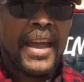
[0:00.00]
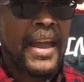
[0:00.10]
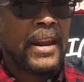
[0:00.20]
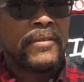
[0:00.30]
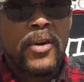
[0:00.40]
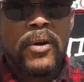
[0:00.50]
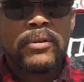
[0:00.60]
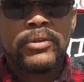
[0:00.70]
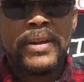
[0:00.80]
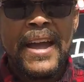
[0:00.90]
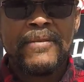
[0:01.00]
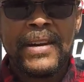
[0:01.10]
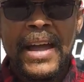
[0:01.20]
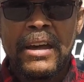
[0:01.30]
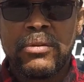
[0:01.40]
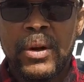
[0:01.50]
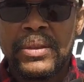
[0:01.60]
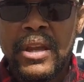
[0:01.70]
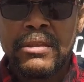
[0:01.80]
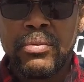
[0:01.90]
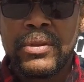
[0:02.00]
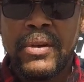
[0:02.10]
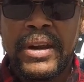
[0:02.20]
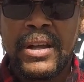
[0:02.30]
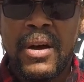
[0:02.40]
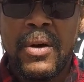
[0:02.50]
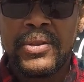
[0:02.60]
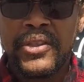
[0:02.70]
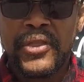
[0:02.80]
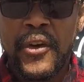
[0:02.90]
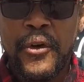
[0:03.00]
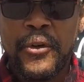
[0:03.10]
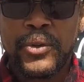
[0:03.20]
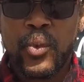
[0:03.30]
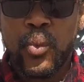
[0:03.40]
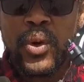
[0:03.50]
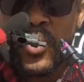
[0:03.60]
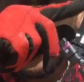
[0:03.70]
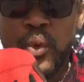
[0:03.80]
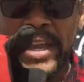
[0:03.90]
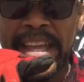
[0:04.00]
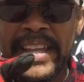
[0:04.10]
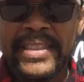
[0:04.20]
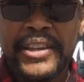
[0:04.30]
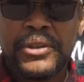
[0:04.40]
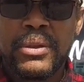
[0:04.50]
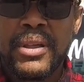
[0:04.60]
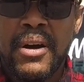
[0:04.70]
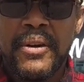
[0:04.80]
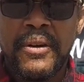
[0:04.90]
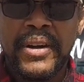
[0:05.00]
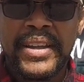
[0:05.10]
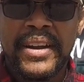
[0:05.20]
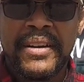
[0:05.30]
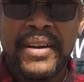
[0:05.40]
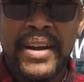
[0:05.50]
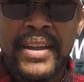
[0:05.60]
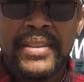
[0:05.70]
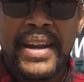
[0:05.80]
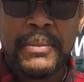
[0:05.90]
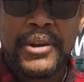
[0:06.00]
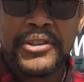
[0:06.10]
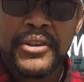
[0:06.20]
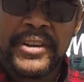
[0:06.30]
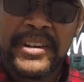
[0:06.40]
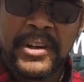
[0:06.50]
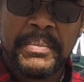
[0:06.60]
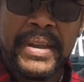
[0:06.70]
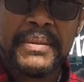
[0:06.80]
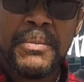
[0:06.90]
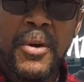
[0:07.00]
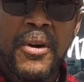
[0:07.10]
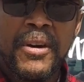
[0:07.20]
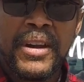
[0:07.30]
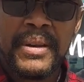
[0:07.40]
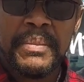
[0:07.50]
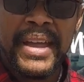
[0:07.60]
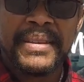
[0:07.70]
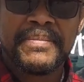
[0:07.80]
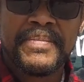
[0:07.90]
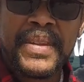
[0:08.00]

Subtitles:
And of course, you have the last one. This one's going to go on the third ring that you saw earlier that I'm going to show you a little bit more in a bit.